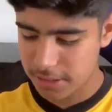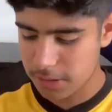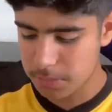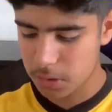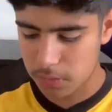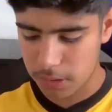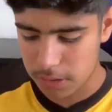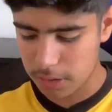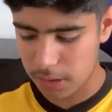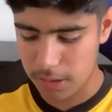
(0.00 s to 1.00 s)
comes off
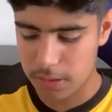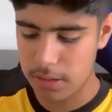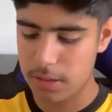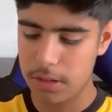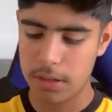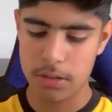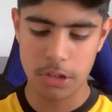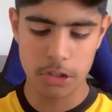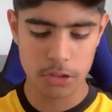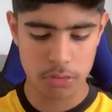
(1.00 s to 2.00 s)
like that, and then
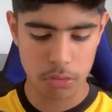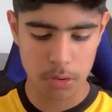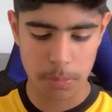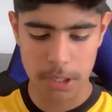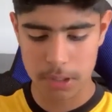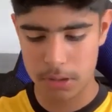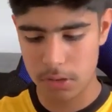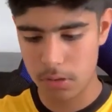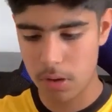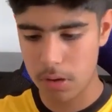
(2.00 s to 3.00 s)
you just roll it back
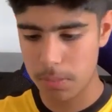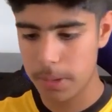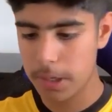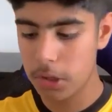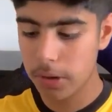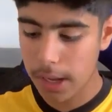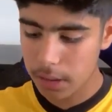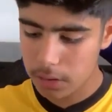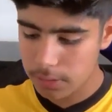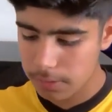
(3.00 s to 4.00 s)
and turn it a bit. You
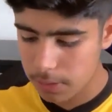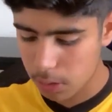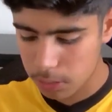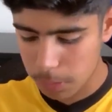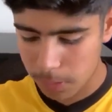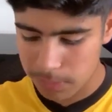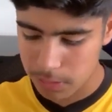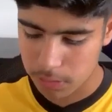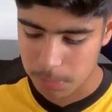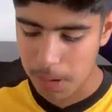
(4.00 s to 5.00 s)
can use it without the pop
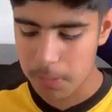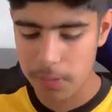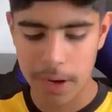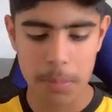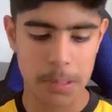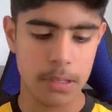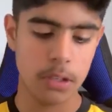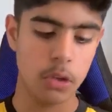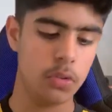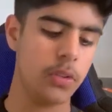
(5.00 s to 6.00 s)
filter, but I would
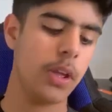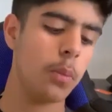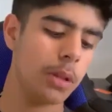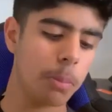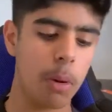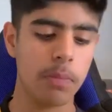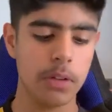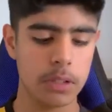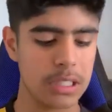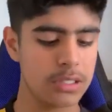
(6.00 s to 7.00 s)
recommend using it with the pop
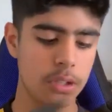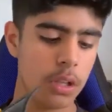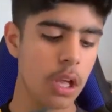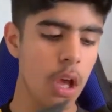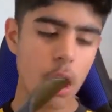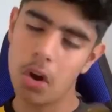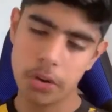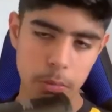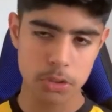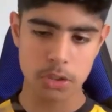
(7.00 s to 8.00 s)
filter because the
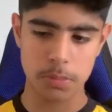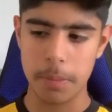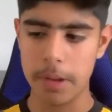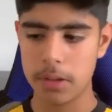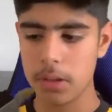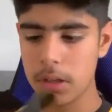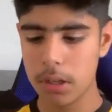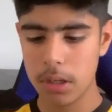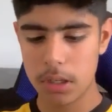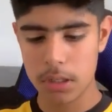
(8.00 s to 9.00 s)
audio will just be better.
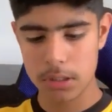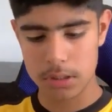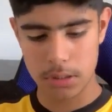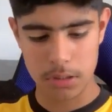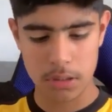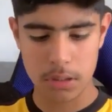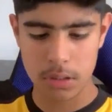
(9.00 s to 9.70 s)
So